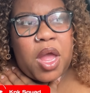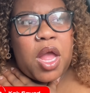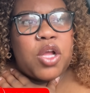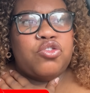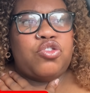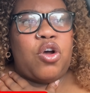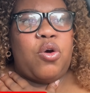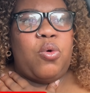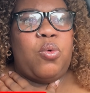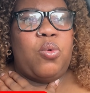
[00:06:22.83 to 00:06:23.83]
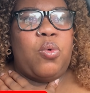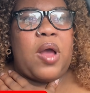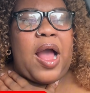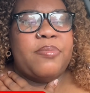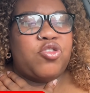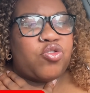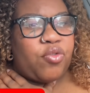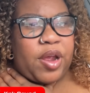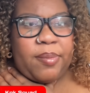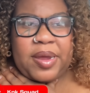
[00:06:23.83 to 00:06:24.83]
So I'm
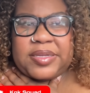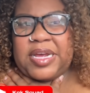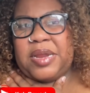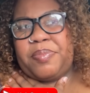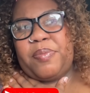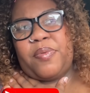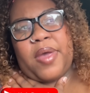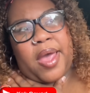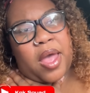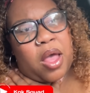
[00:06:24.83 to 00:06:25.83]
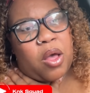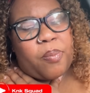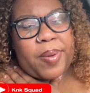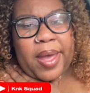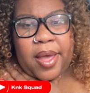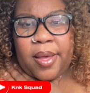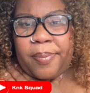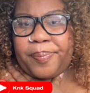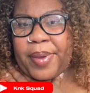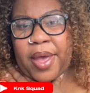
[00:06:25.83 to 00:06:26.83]
screaming, telling people, help,
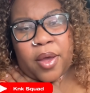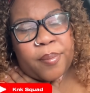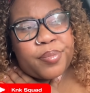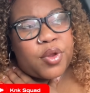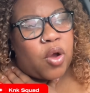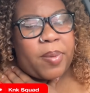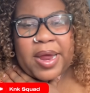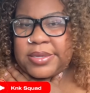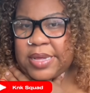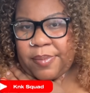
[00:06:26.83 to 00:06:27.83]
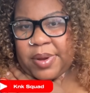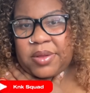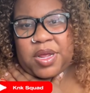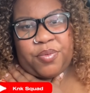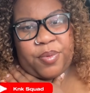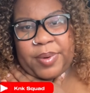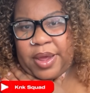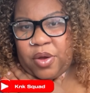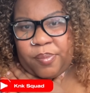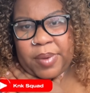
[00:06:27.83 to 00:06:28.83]
help, help. Nobody's coming out their room to
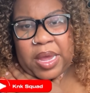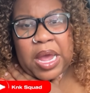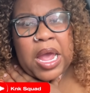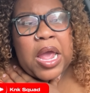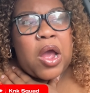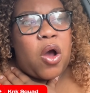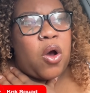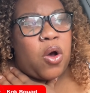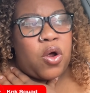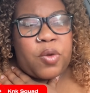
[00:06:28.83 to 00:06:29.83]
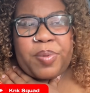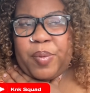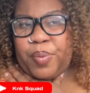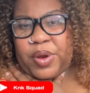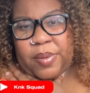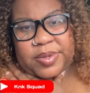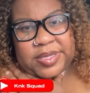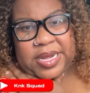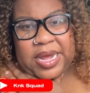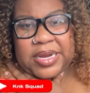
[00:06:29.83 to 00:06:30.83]
help me. All the people that was
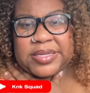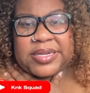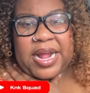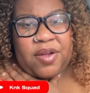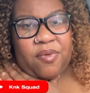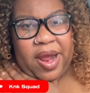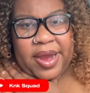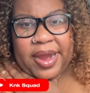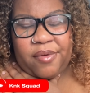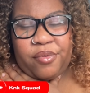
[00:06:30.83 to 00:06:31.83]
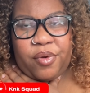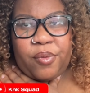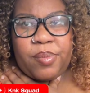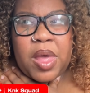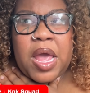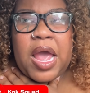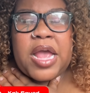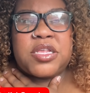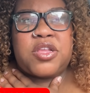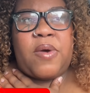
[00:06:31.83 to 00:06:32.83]
dead stayed right in their room.
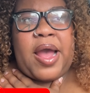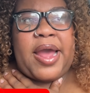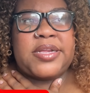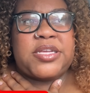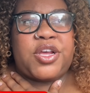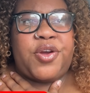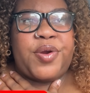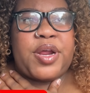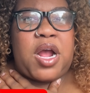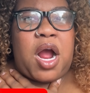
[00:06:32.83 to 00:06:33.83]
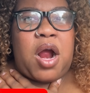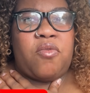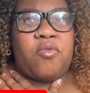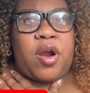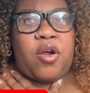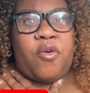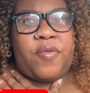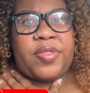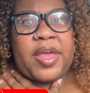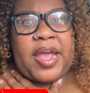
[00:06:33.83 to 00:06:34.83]
And so I had a security guard run
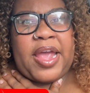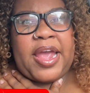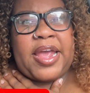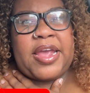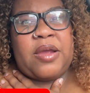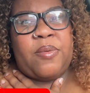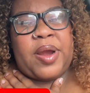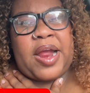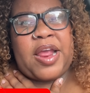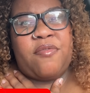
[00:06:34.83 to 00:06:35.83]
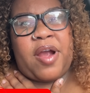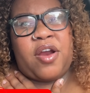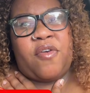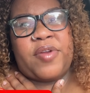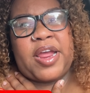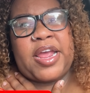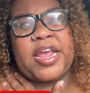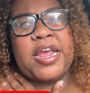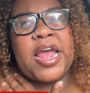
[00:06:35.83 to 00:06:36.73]
over there, and when he ran over there, he